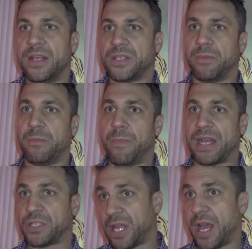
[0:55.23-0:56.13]
some of the
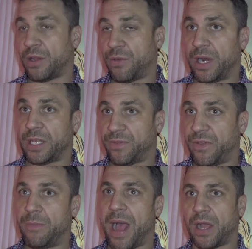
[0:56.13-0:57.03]
best kind of critics
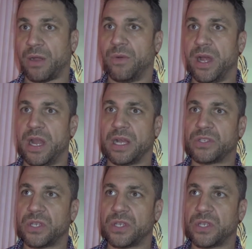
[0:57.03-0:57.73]
feedback or whatnot.